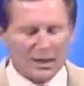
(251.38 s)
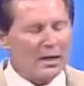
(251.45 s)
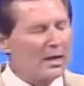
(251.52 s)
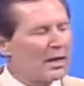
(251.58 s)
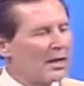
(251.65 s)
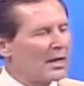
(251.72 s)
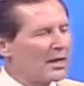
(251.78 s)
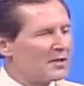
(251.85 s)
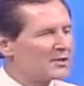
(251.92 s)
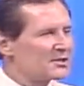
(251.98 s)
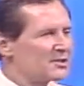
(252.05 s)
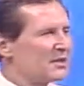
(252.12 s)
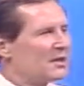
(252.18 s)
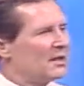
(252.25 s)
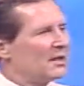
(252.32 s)

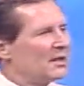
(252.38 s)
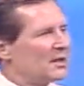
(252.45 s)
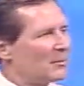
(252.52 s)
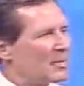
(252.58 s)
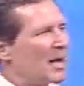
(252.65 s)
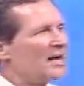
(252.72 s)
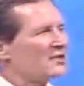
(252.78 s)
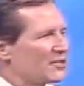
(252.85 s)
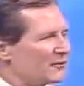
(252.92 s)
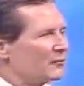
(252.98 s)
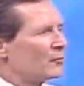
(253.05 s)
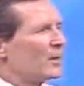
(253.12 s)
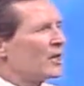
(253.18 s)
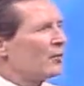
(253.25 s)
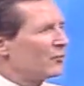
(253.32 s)
us in a positive
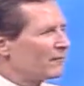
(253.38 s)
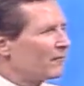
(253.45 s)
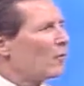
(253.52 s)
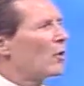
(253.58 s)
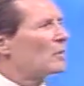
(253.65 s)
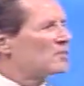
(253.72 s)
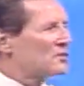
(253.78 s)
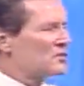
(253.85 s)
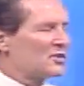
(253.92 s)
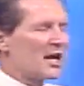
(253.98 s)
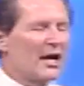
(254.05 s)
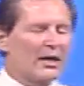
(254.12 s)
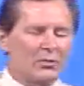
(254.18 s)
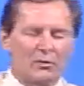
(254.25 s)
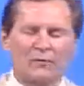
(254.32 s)
way reform
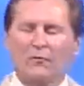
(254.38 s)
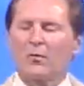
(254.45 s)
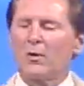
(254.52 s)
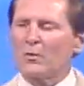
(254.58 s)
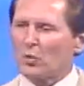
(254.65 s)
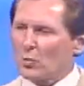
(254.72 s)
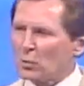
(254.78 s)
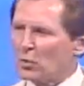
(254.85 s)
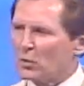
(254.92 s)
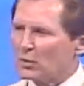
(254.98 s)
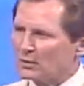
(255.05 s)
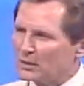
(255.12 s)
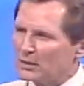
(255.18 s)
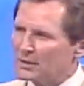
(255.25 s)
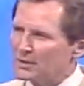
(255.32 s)
society, reform the
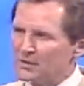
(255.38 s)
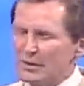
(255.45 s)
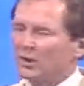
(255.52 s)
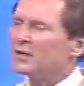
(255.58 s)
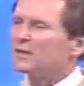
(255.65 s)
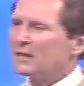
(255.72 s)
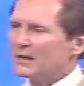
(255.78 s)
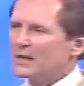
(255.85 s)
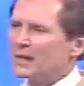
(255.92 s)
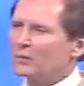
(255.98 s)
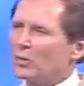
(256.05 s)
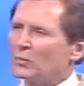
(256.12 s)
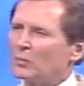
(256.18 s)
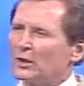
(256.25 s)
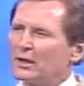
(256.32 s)
world. It's the only thing that
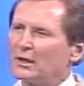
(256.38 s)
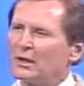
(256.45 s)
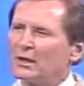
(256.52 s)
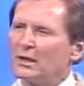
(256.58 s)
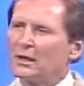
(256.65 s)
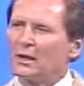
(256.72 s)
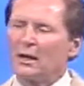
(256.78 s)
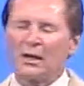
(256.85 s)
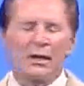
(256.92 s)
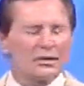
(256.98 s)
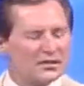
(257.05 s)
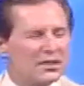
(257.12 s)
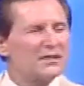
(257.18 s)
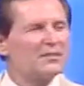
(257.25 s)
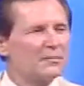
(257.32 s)
will bring a
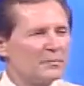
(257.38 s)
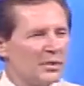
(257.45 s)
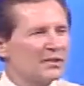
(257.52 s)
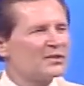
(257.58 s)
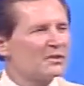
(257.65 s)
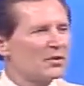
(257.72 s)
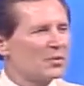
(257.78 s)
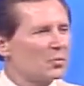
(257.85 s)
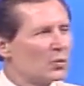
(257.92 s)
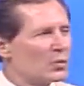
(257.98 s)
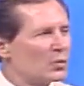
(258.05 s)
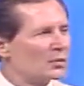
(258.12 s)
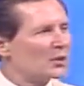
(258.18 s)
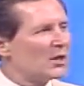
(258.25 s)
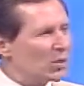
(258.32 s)
sense of peace to the
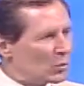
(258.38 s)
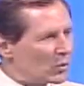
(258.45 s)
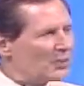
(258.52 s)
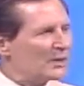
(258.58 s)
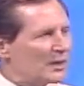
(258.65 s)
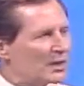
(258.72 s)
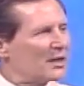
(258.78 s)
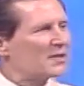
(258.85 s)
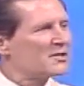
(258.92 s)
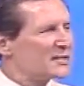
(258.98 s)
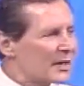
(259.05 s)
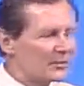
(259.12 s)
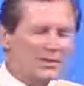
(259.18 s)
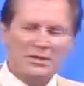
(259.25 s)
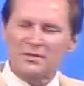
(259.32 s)
world, will be an
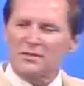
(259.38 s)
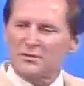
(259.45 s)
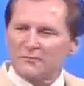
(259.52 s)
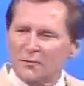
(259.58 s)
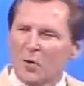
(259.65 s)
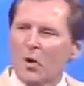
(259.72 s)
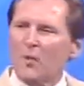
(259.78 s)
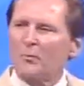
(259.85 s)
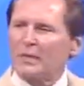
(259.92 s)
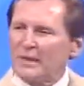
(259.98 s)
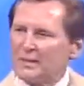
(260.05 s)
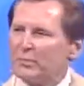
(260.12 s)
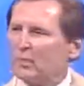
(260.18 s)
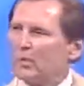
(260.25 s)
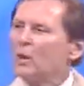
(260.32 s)
acceptance of all
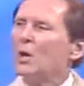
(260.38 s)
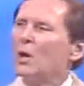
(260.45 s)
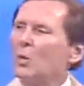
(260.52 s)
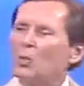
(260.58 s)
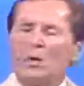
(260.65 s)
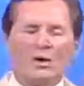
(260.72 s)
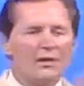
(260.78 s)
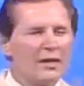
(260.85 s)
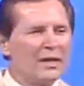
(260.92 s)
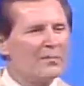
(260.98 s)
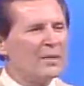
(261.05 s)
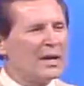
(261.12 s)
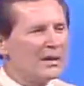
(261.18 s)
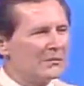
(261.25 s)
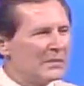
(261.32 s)
people where they
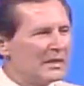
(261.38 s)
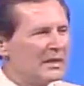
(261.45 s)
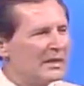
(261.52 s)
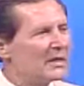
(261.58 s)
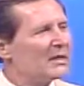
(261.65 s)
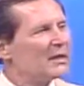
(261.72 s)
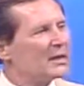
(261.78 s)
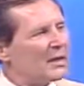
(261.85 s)
may be